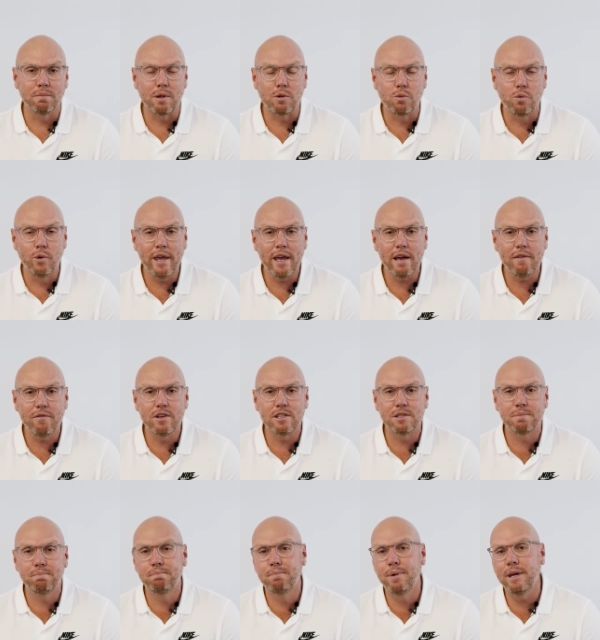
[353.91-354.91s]
But we have
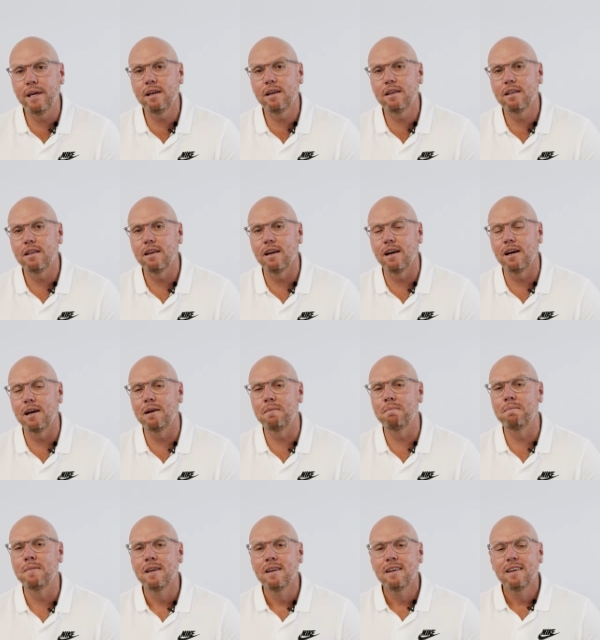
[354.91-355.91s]
this big
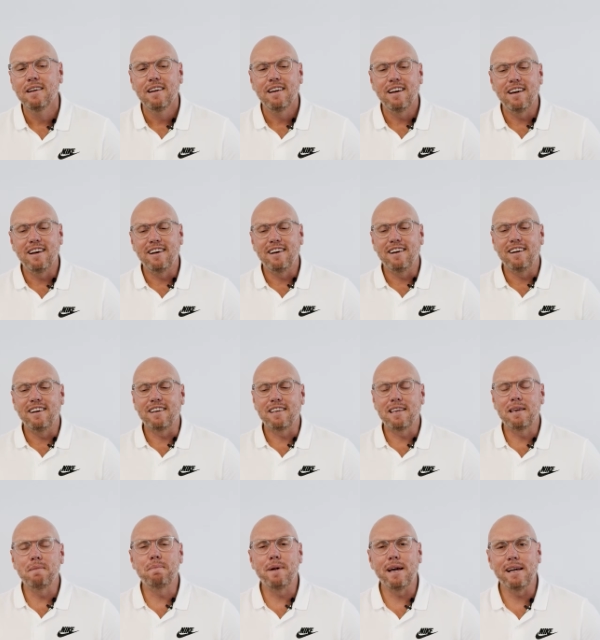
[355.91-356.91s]
um, uh,
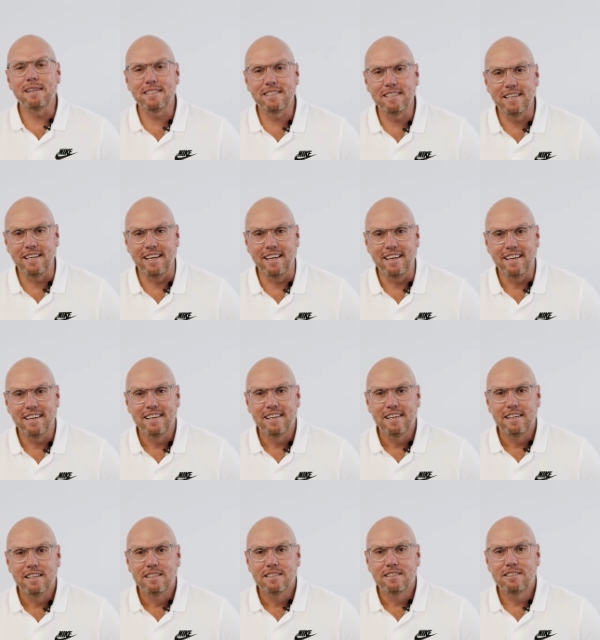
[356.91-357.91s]
capacity
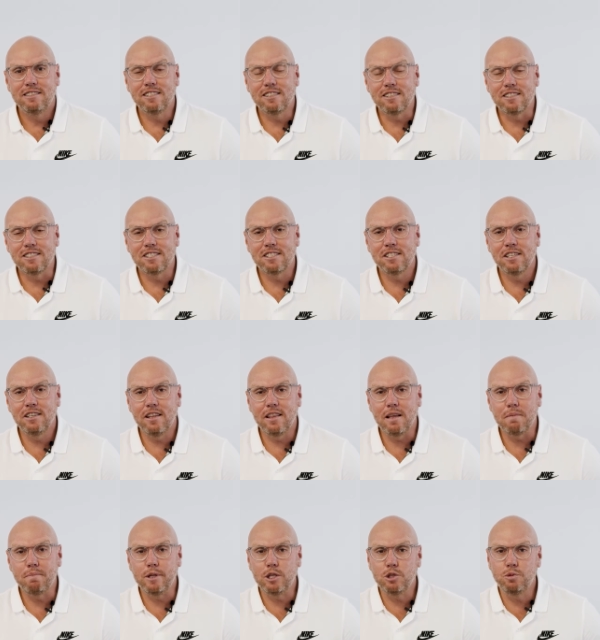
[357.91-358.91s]
to consider
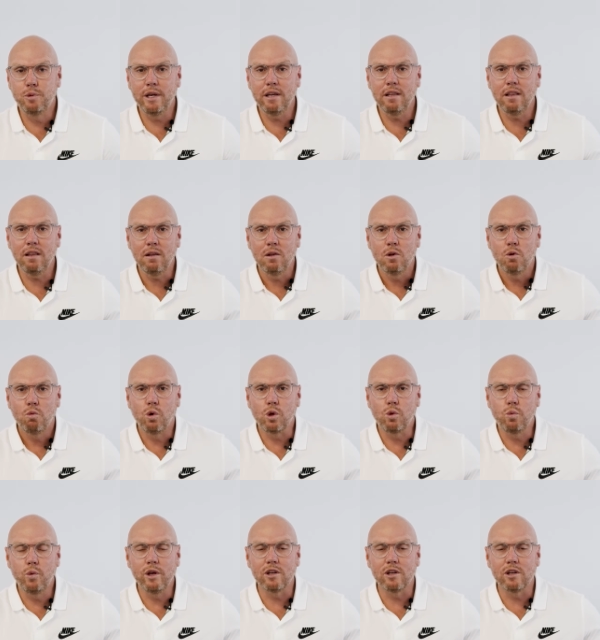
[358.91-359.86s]
that between what